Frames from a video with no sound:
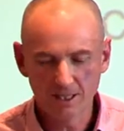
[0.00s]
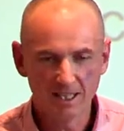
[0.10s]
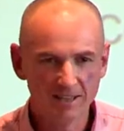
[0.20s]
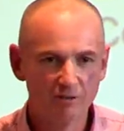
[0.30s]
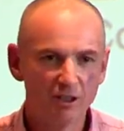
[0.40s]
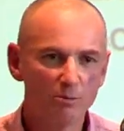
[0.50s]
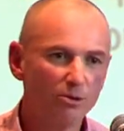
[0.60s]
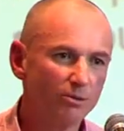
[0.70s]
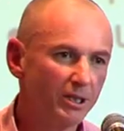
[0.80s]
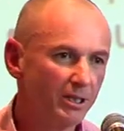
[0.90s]

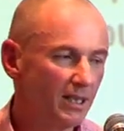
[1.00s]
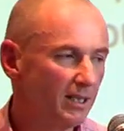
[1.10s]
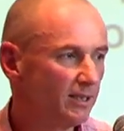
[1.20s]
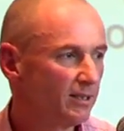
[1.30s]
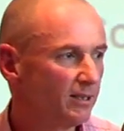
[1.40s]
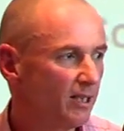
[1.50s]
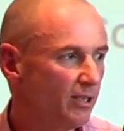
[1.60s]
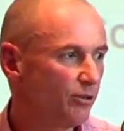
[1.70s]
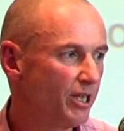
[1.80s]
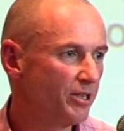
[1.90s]
inevitable that there's
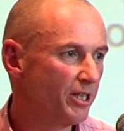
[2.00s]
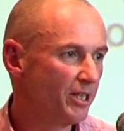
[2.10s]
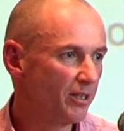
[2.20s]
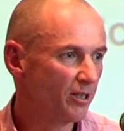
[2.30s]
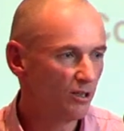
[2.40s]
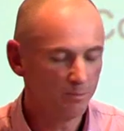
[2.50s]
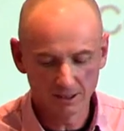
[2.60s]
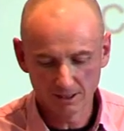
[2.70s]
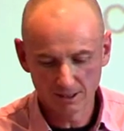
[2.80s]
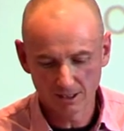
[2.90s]
a tragedy of the
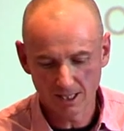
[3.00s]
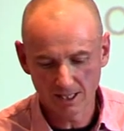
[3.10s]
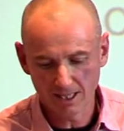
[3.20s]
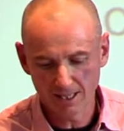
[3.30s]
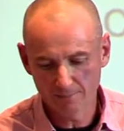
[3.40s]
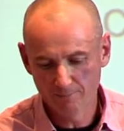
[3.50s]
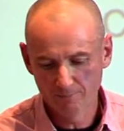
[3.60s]
commons, okay?